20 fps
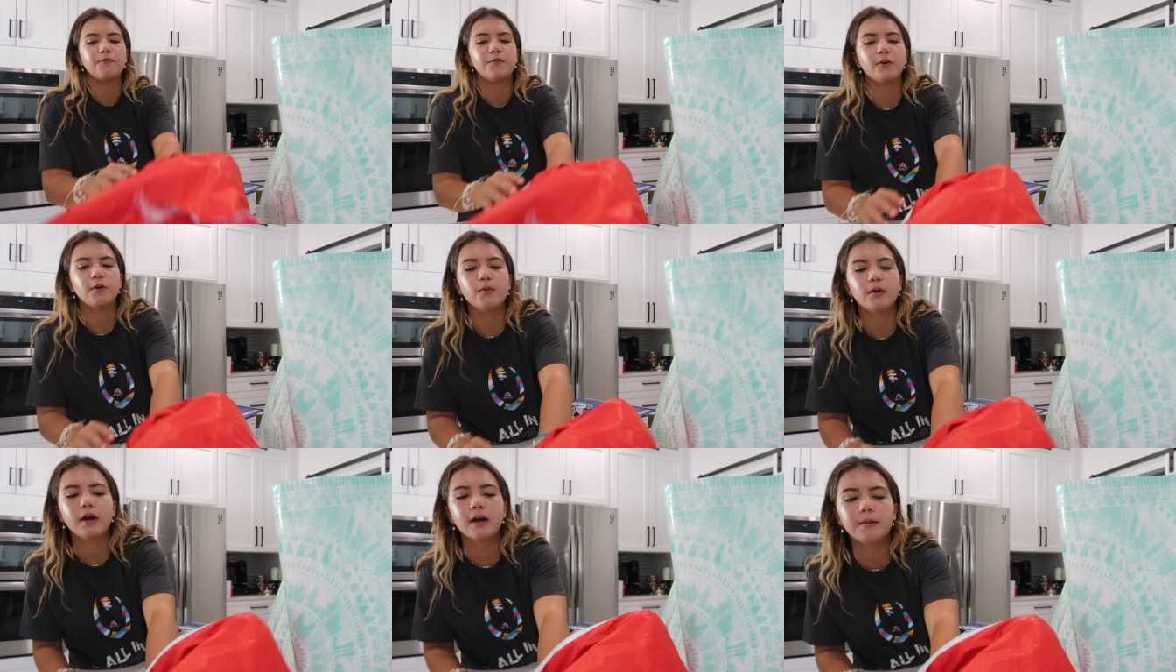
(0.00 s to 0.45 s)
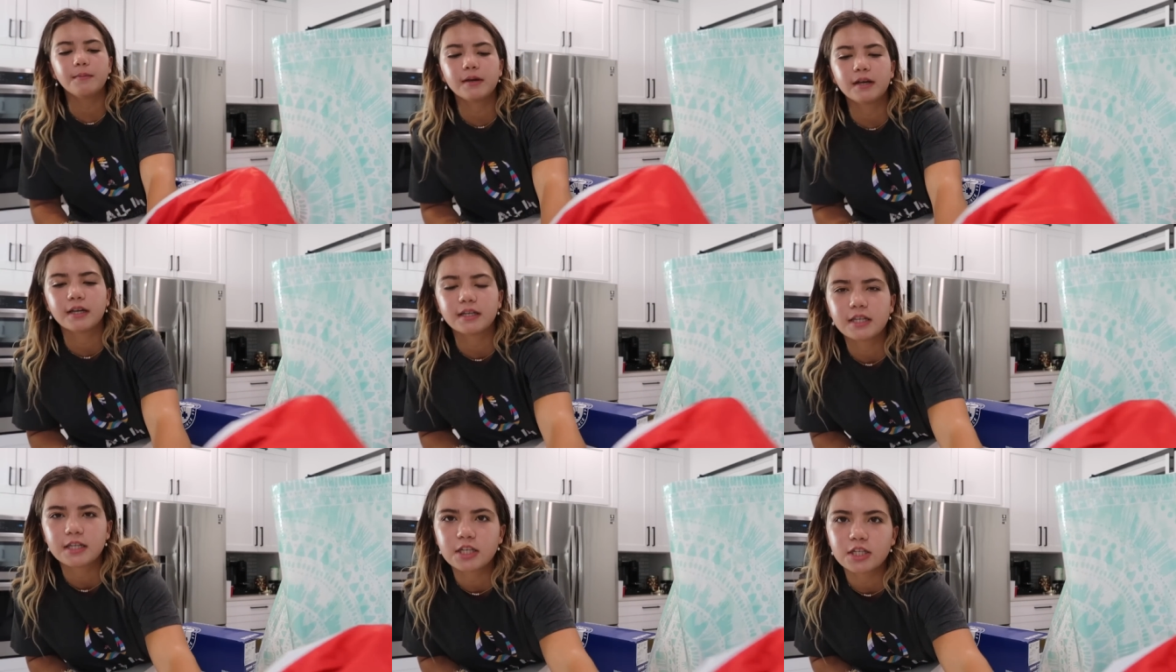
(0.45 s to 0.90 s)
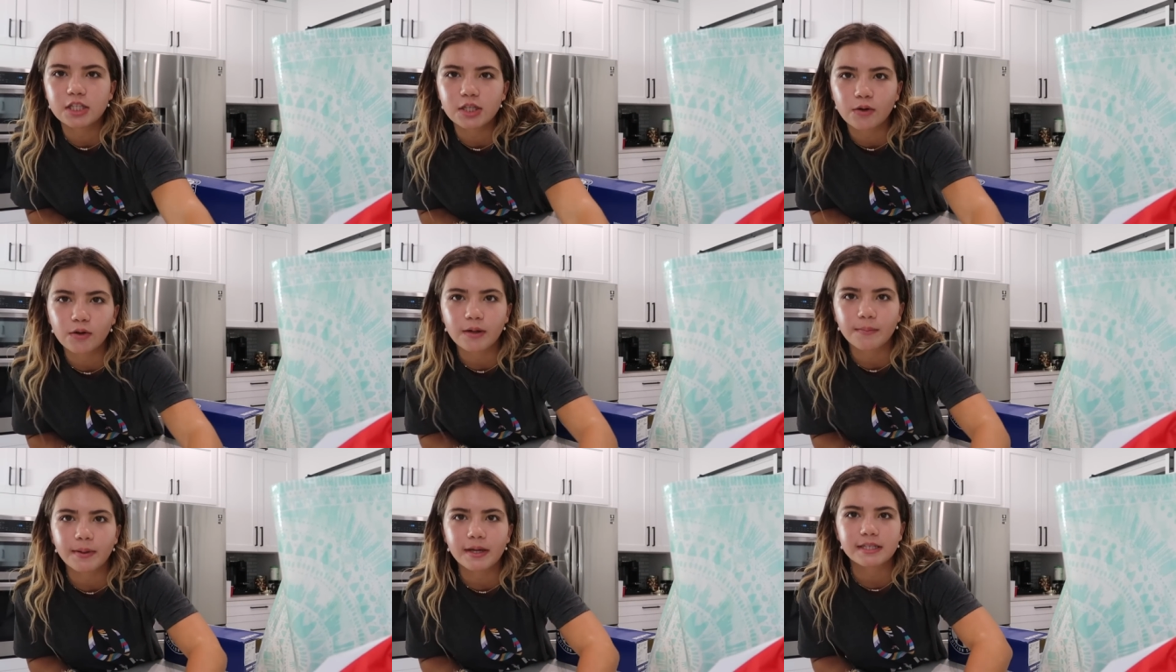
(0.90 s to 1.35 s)
Footwear because this is the
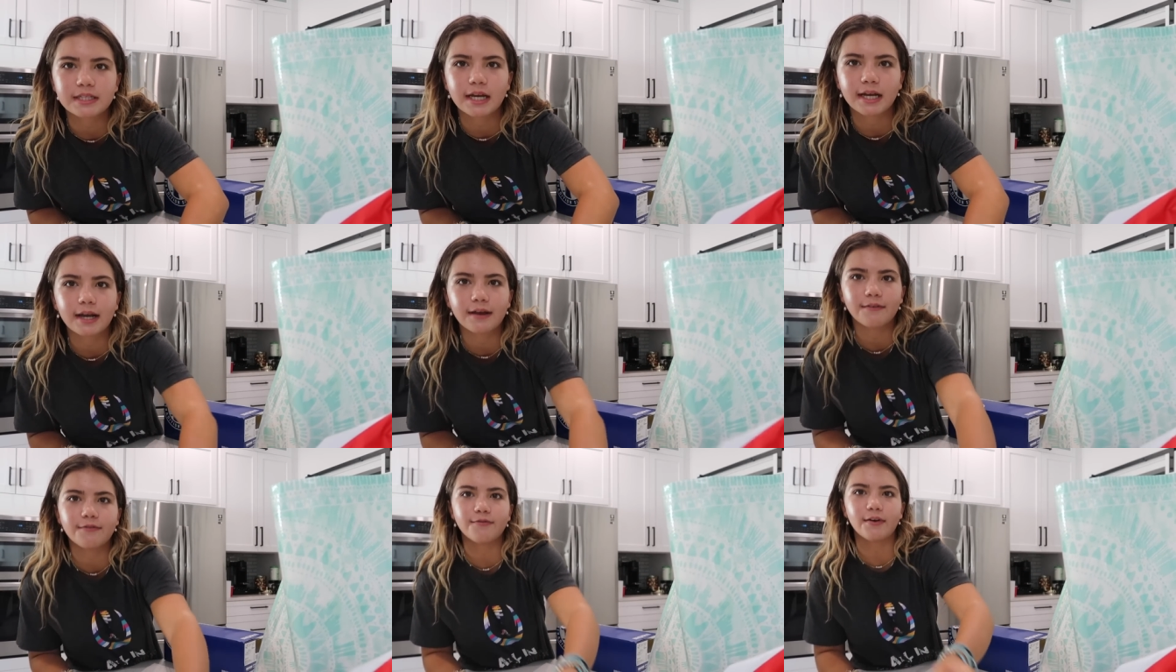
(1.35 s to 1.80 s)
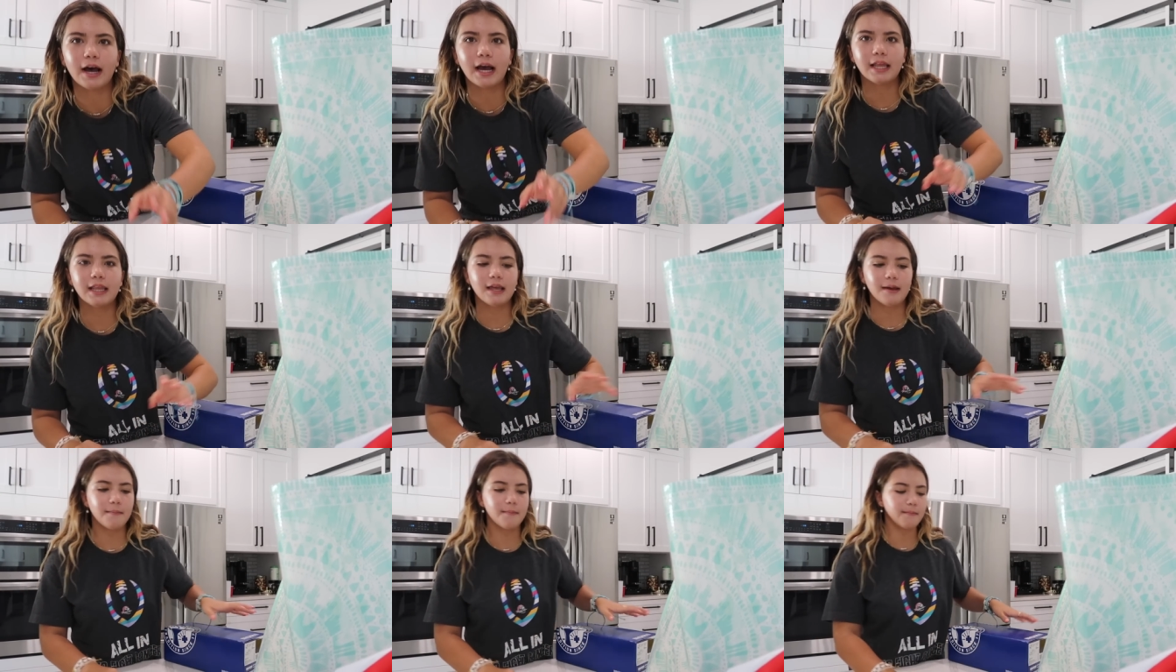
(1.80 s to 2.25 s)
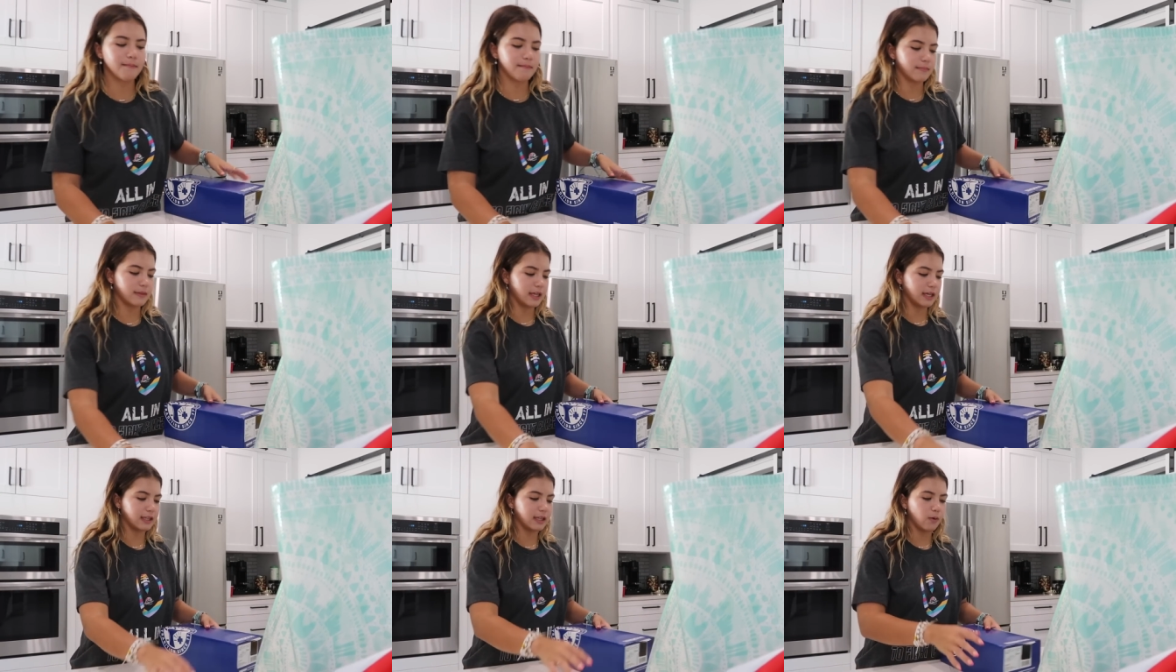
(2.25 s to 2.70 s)
only place I could find them.
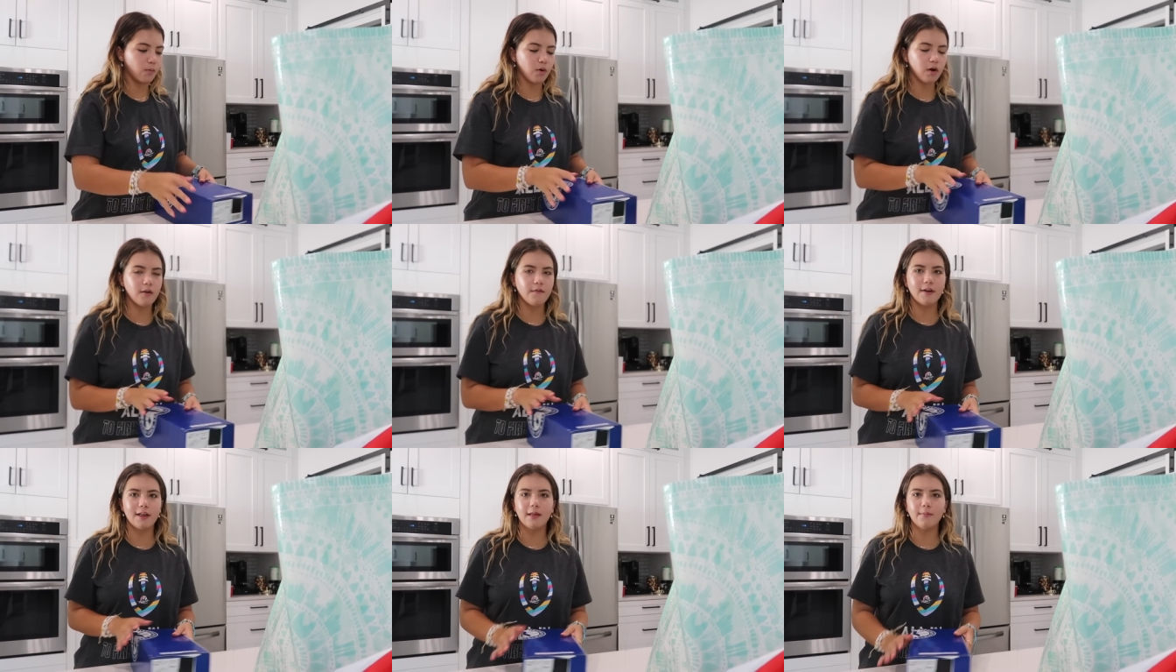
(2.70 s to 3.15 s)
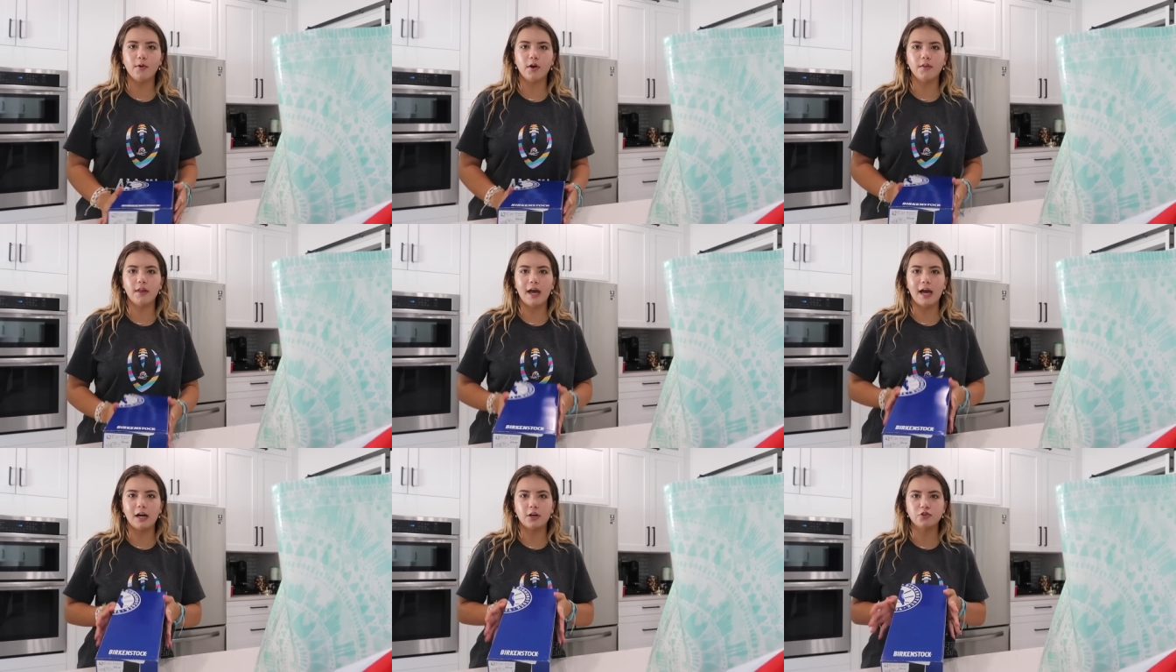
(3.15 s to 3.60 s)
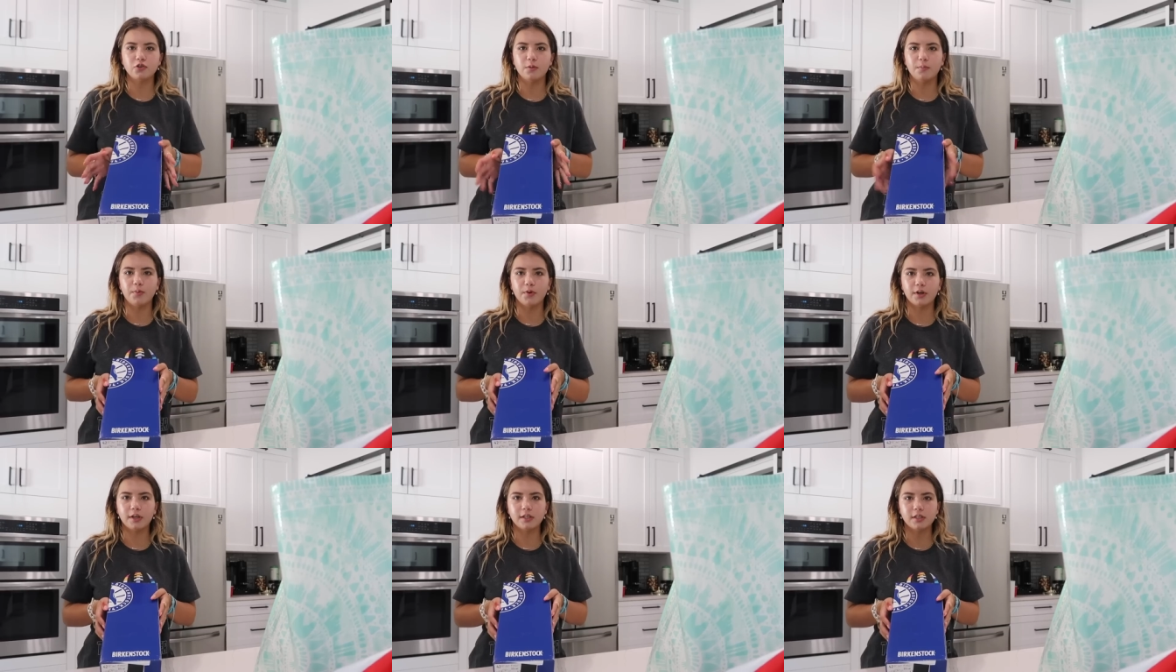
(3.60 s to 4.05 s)
Like they weren't available on the actual
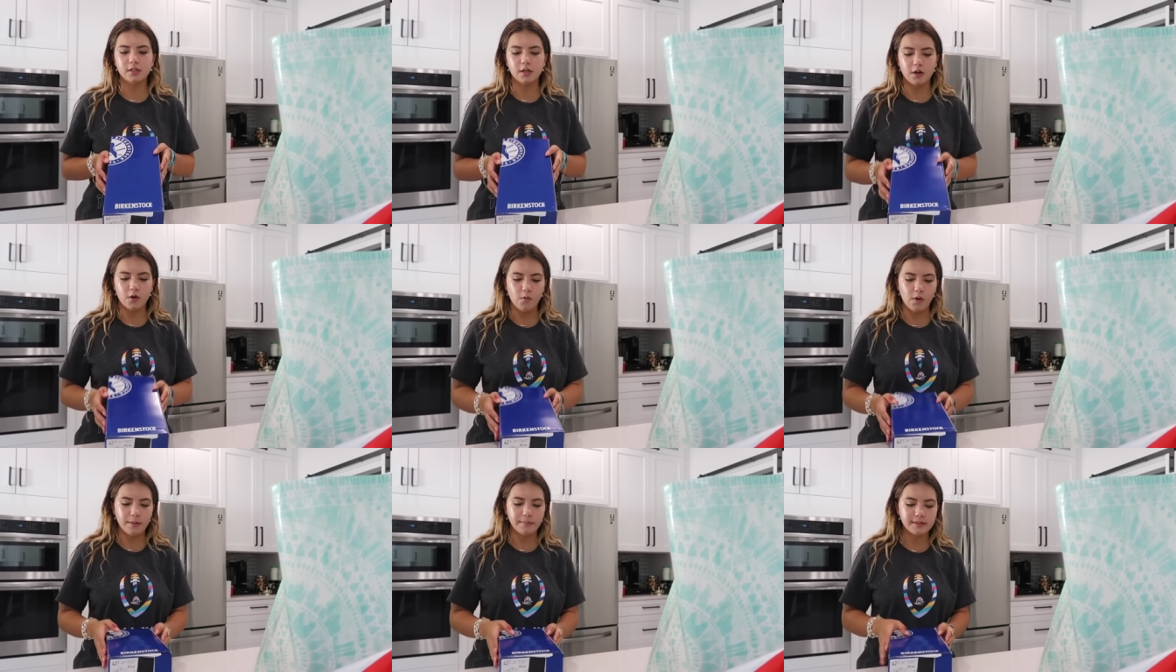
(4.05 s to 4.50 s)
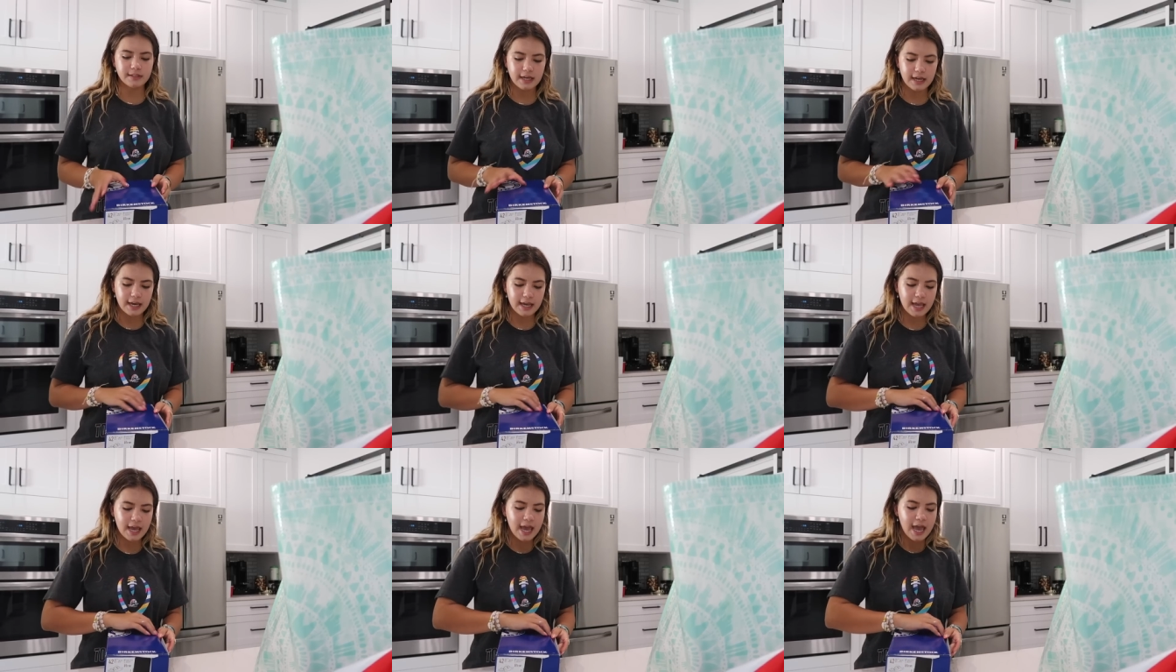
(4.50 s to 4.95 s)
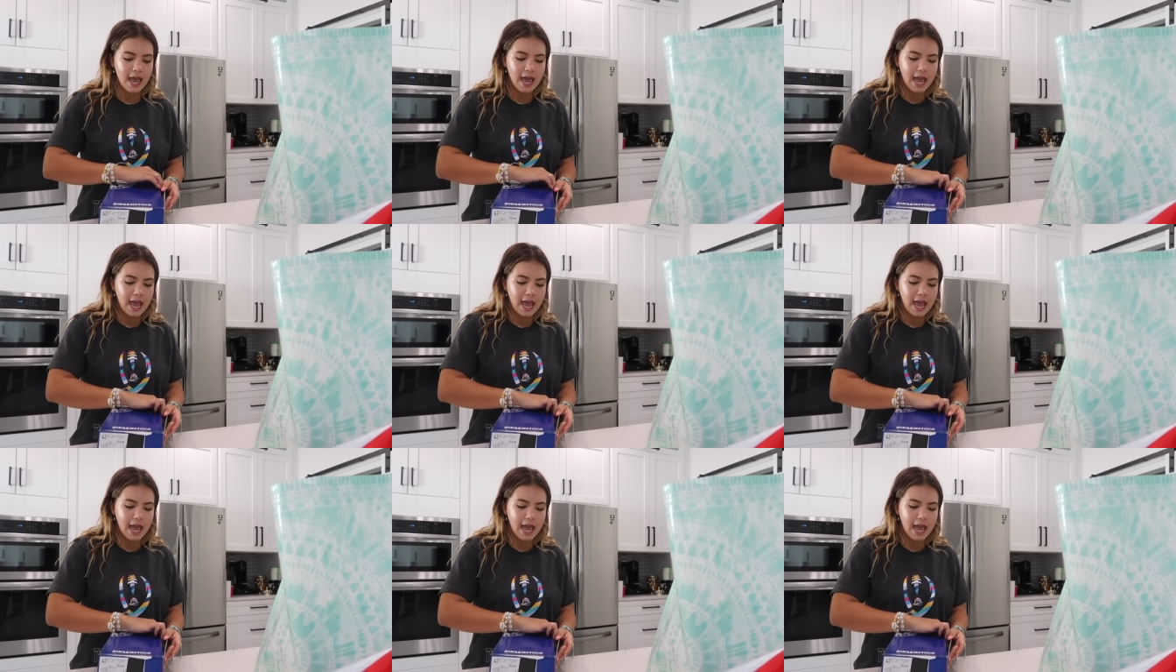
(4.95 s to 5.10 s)
Birkenstock website.